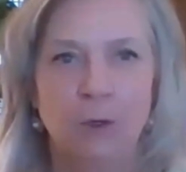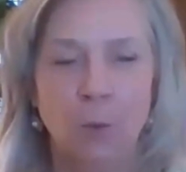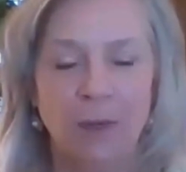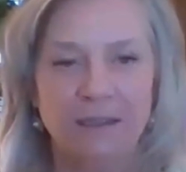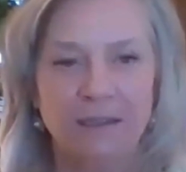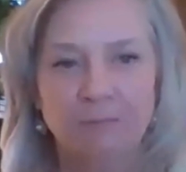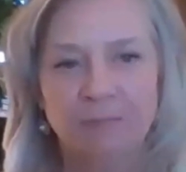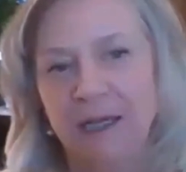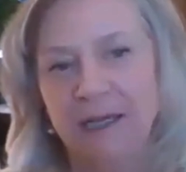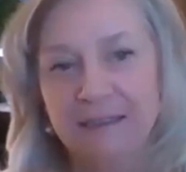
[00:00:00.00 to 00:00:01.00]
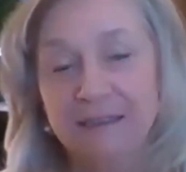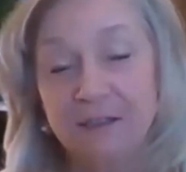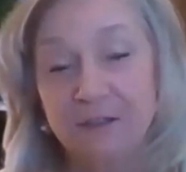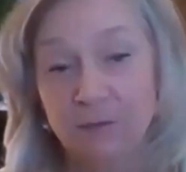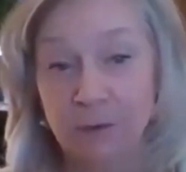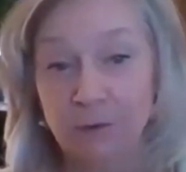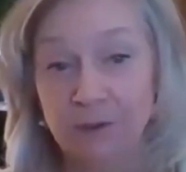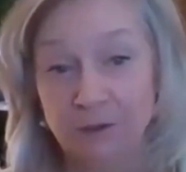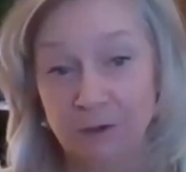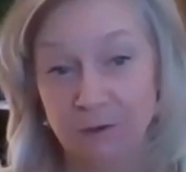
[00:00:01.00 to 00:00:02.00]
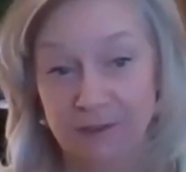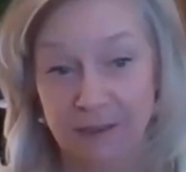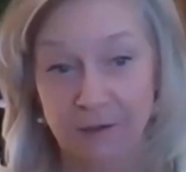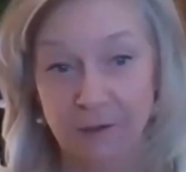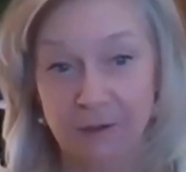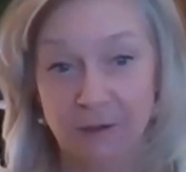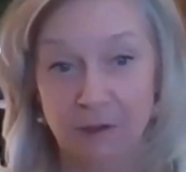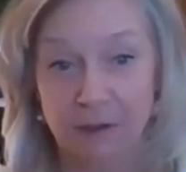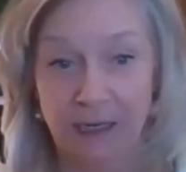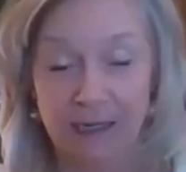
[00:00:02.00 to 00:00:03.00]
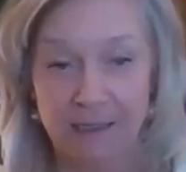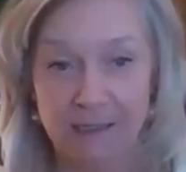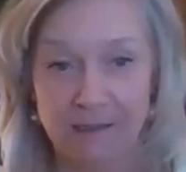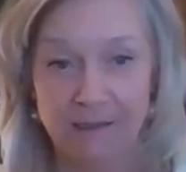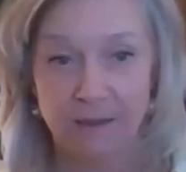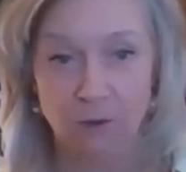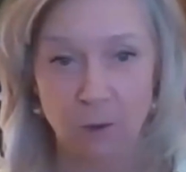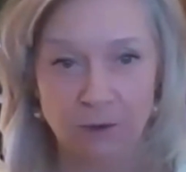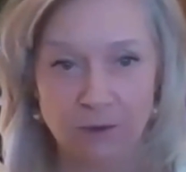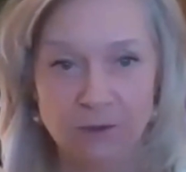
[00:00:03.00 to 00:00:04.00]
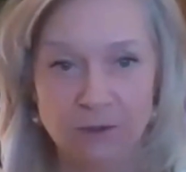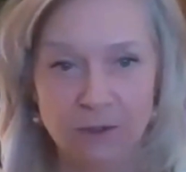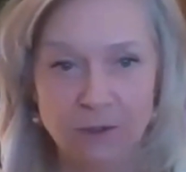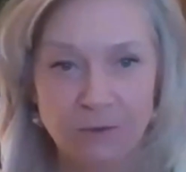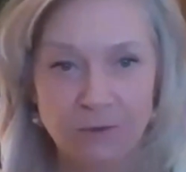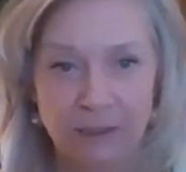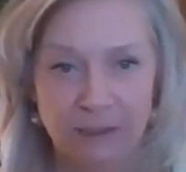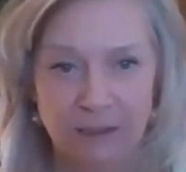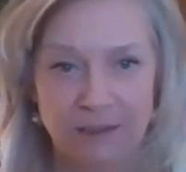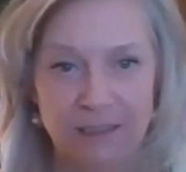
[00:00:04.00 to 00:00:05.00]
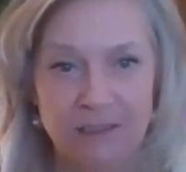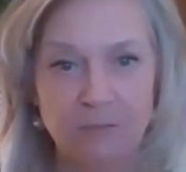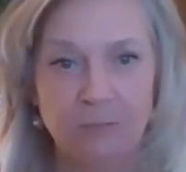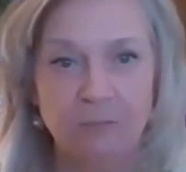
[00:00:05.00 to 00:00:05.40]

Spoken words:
when compliance is viewed, as you said earlier, as a cornerstone, and it does